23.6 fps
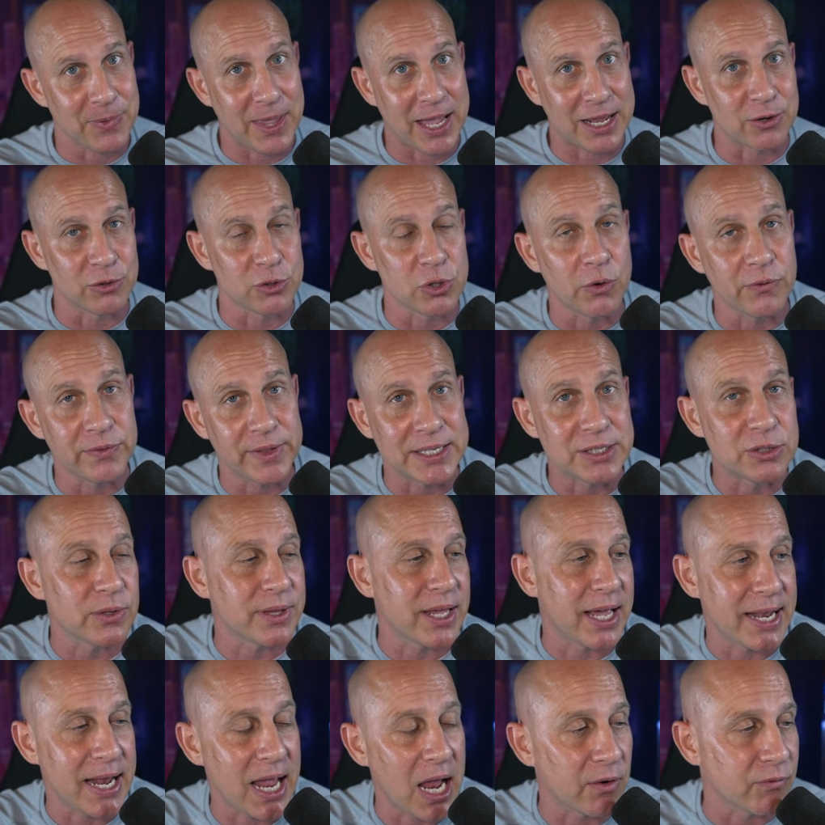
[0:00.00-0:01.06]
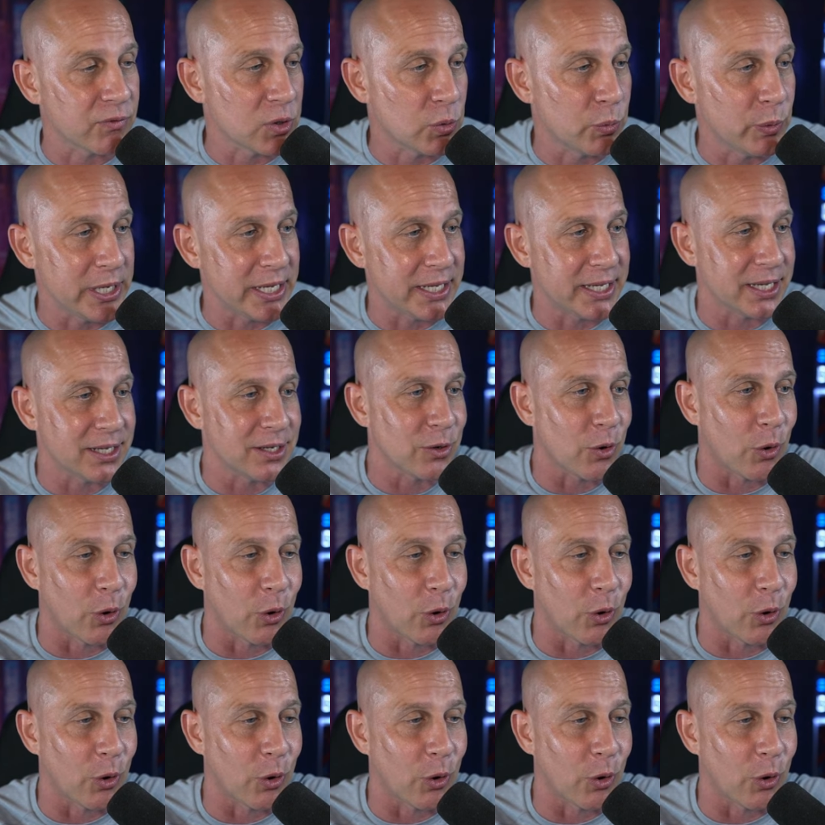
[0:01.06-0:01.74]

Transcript: I don't know if they do that every weekend